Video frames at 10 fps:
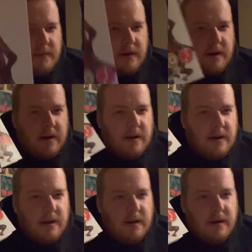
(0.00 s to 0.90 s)
And
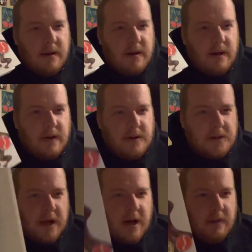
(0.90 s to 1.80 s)
at least
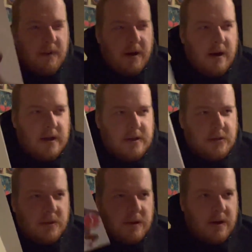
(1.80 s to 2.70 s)
the anime ends
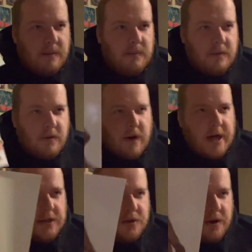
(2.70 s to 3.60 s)
with them
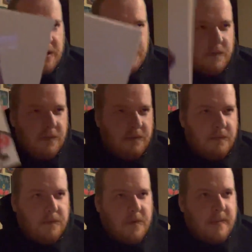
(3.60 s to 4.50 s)
graduating
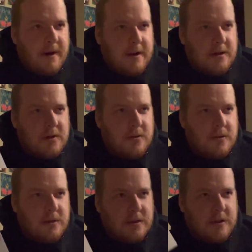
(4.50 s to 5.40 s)
from high school
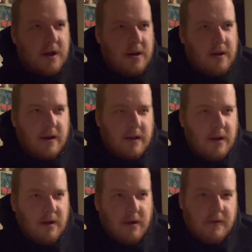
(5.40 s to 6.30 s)
and saying like
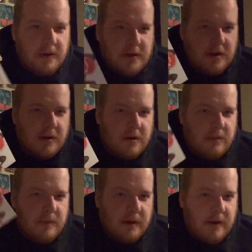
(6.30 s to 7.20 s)
they love each other,
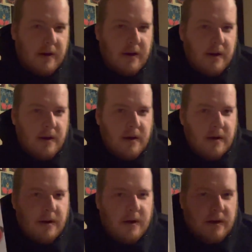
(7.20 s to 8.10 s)
but like
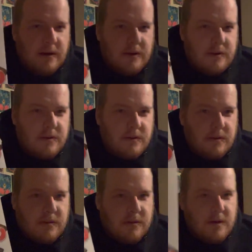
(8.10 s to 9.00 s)
it
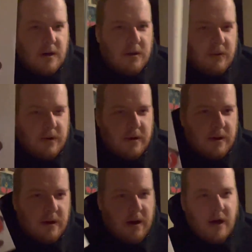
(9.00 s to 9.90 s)
started with
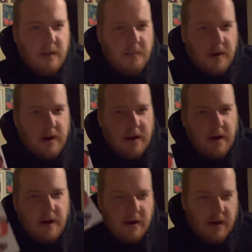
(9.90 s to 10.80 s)
a headbutt
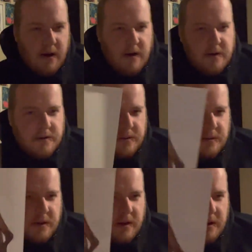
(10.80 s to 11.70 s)
and it ends
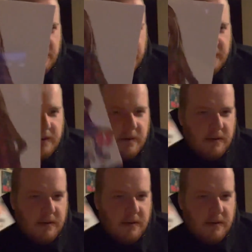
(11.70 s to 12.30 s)
with a headbutt.